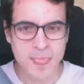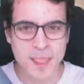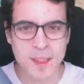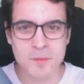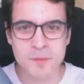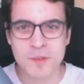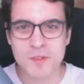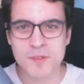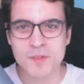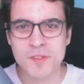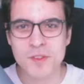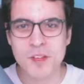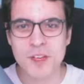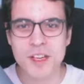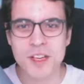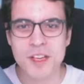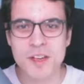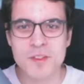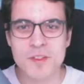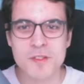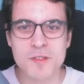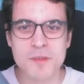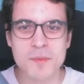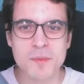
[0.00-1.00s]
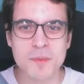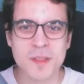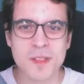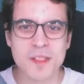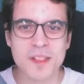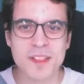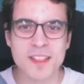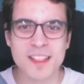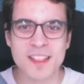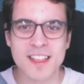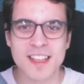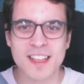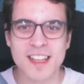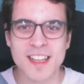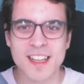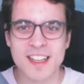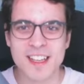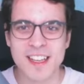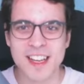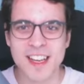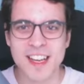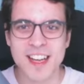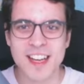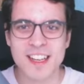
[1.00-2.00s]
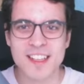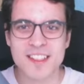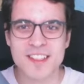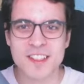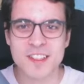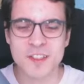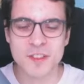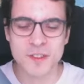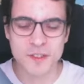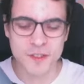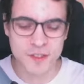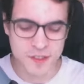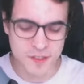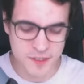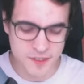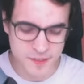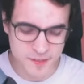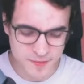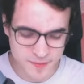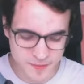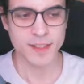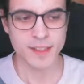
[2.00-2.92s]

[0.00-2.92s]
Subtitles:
We've got a Numel, an Executor.